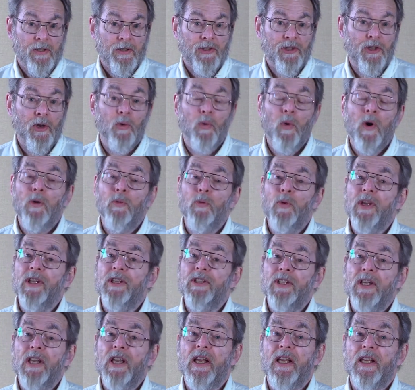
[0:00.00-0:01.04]
So what we
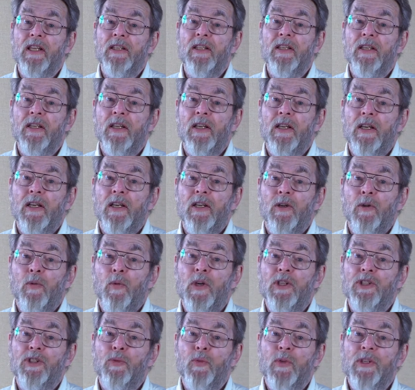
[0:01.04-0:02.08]
did
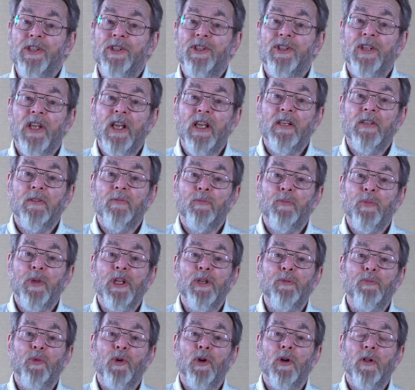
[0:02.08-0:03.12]
was we sent
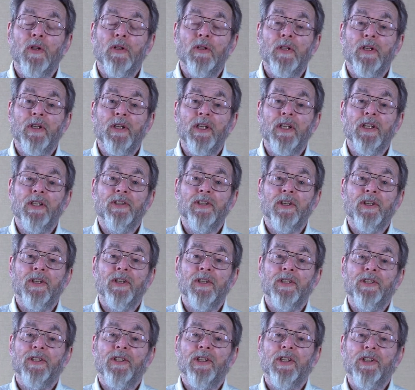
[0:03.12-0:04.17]
people into
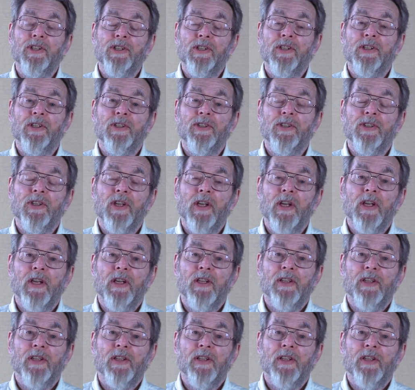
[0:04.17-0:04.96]
conditions